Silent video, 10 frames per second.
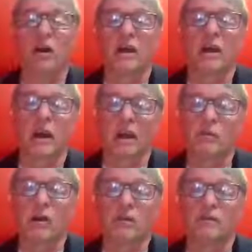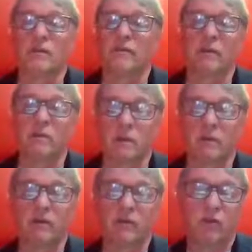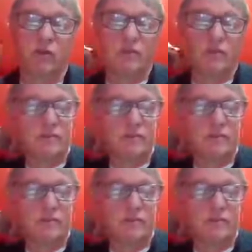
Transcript: under any pressure if there was a bid for him?